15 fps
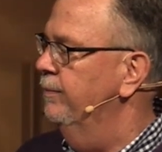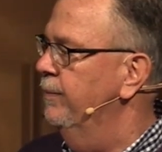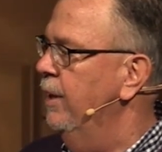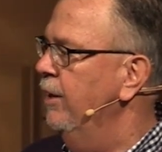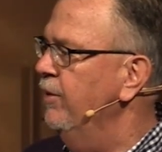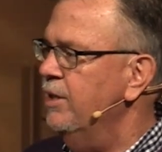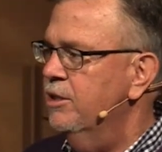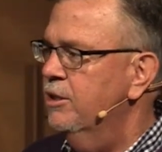
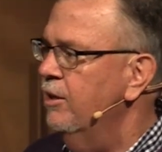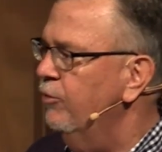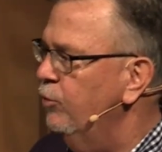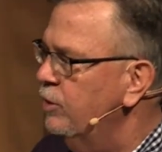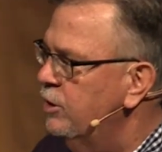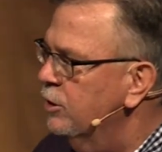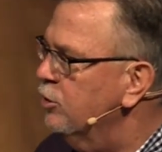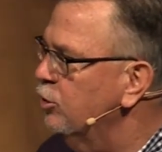All that stuff we
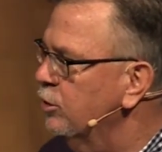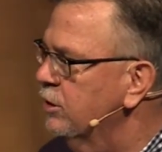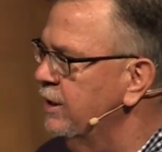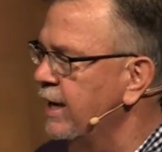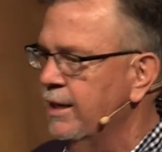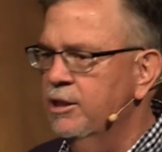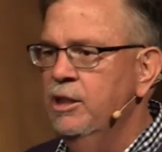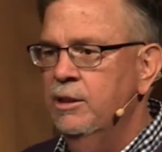just looked
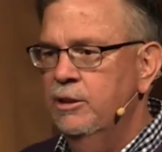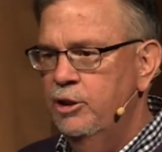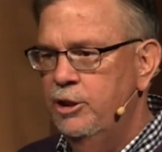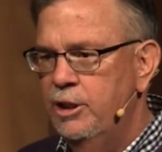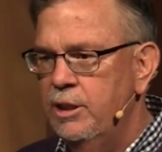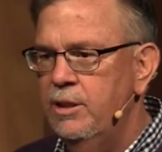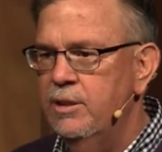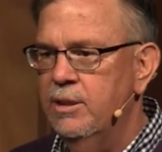at,
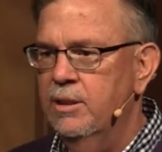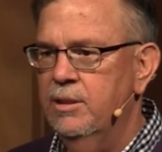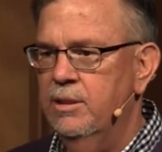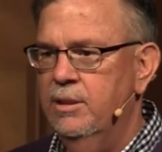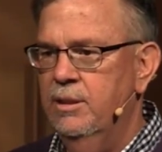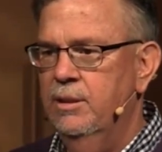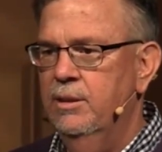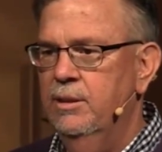Jesus
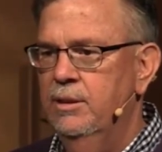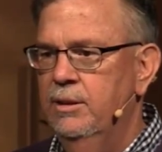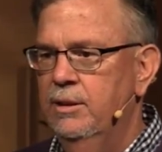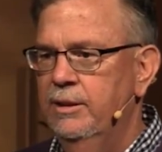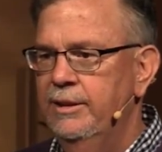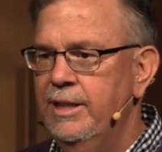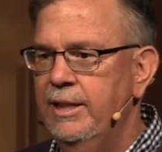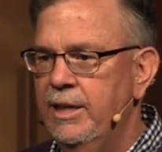
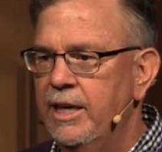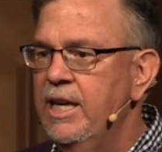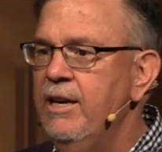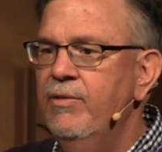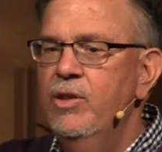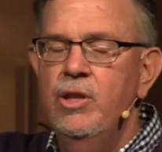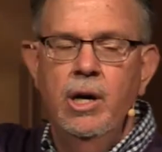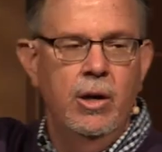did it.
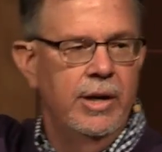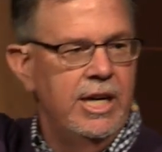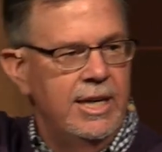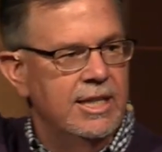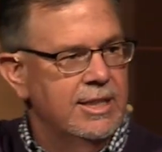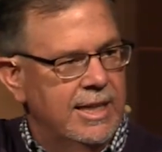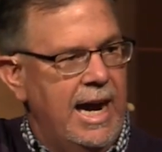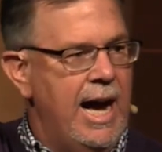Even though he
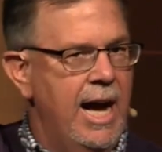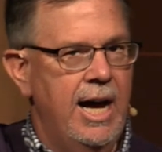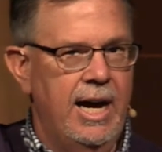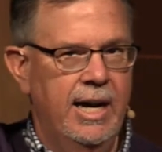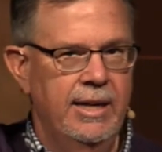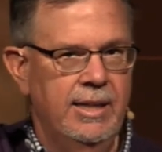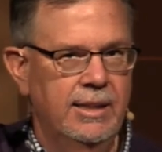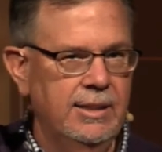is God,